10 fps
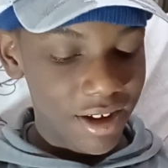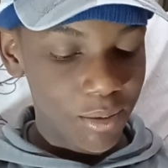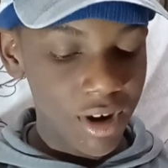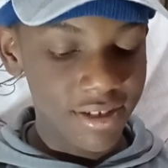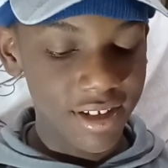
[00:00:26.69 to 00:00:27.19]

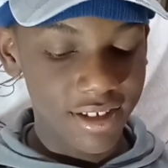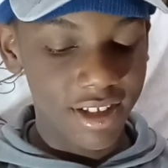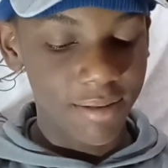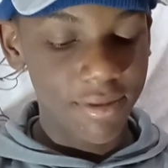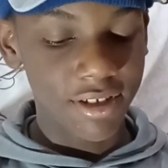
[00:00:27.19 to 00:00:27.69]
What is
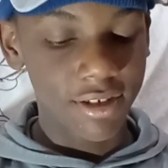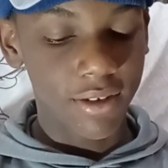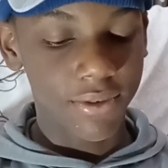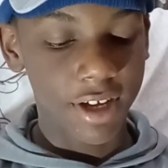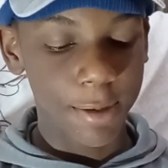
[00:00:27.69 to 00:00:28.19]
the meaning
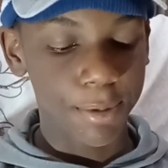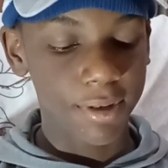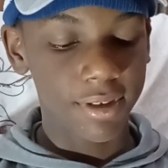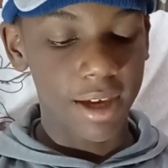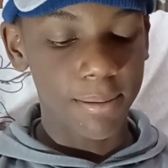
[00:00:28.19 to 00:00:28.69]
of
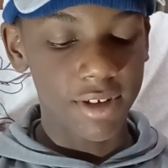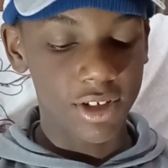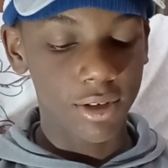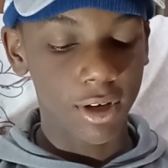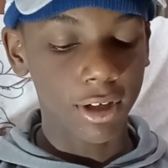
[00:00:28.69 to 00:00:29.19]
carbon
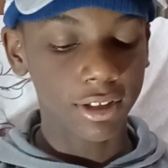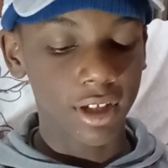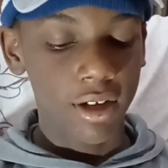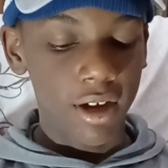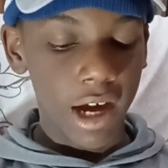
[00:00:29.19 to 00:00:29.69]
emissions?
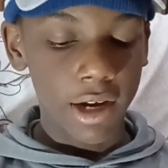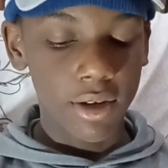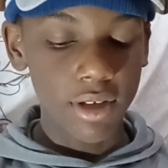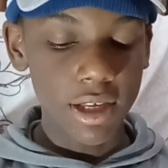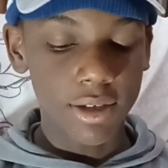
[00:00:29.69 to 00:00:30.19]

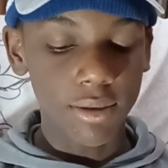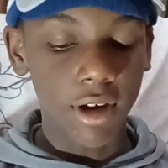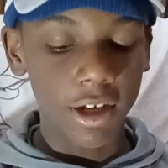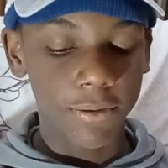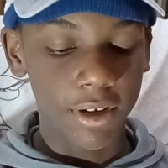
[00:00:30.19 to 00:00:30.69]
According
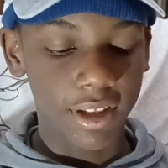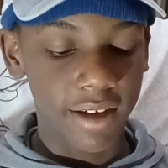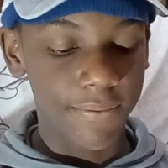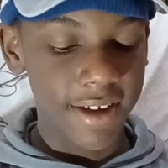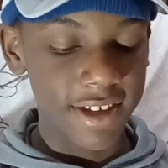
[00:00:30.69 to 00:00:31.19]
to Oxford
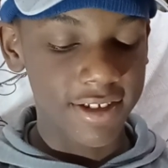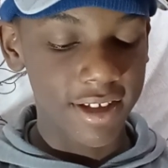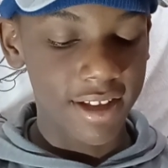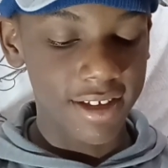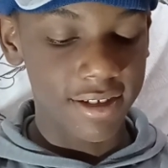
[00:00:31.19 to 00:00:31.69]
Advanced
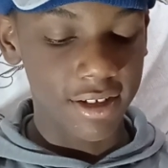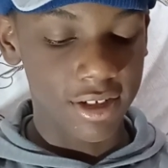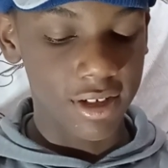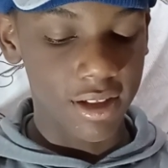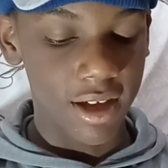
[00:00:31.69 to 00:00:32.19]
Learners
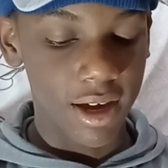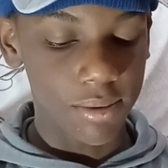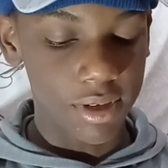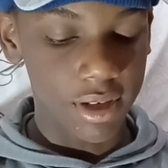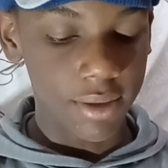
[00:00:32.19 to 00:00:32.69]

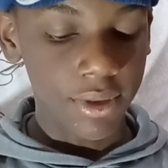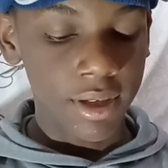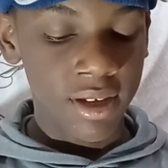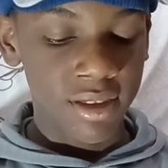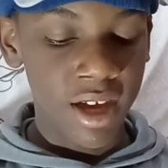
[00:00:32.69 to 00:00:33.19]
Dictionary,
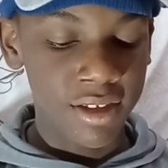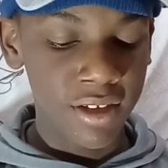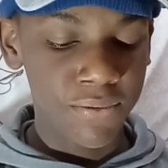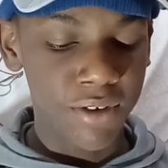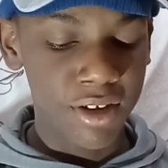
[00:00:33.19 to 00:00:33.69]

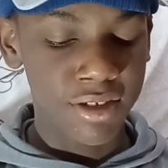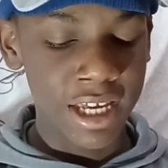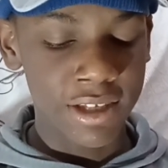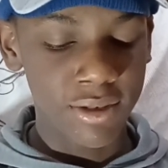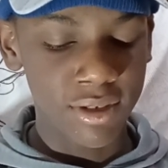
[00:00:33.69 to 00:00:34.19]

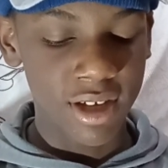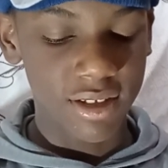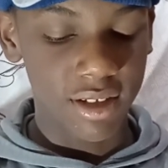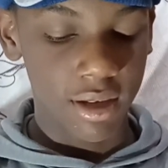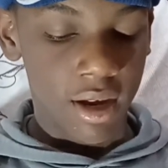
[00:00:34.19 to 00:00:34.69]
1948 to
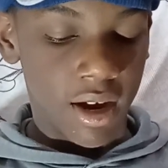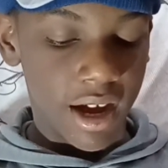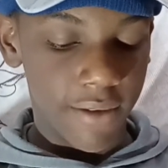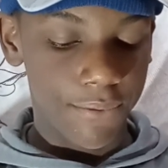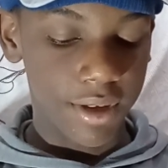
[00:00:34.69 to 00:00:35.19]

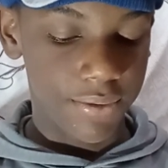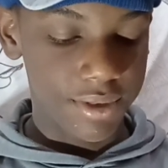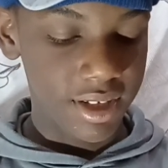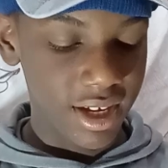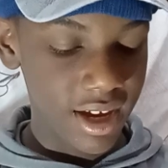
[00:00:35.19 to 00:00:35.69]

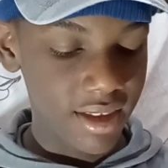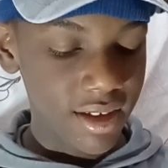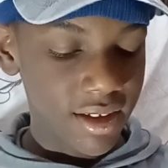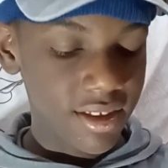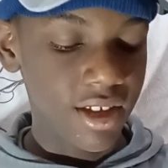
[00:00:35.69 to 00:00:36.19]

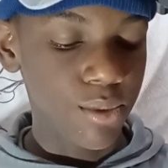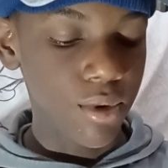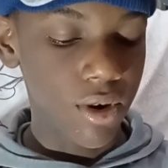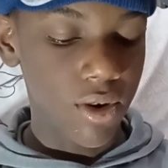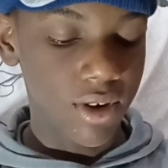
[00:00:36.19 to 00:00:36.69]
2015, the
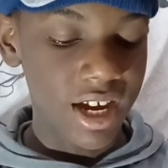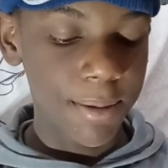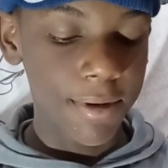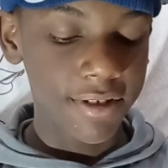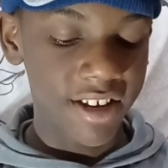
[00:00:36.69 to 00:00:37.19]
word
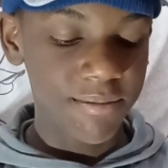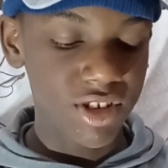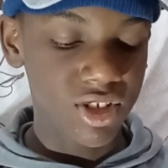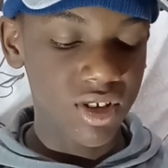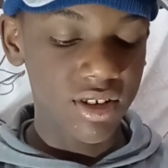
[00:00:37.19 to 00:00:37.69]
carbon
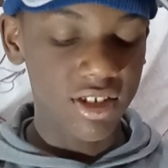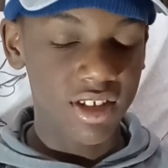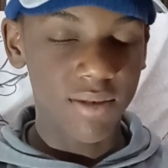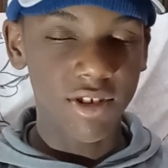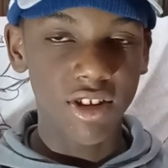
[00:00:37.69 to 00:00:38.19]
emission is
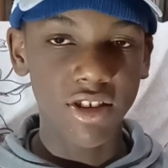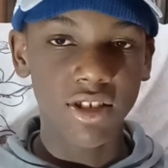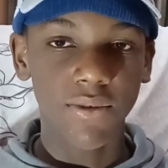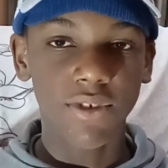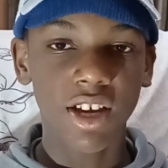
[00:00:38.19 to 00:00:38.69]
the
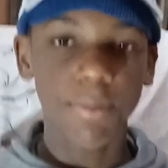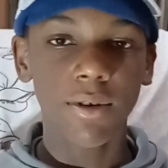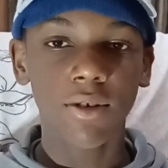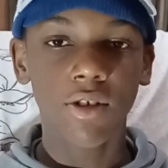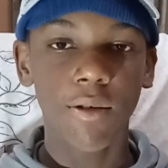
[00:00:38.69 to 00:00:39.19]
release of
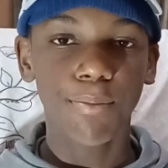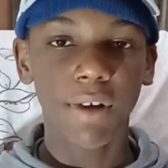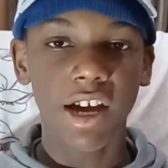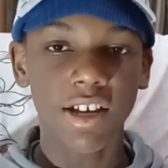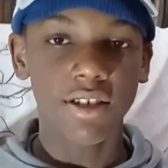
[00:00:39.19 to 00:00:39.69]
carbon
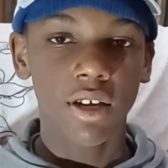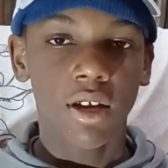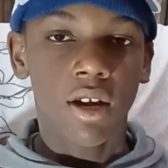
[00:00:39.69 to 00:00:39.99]
compounds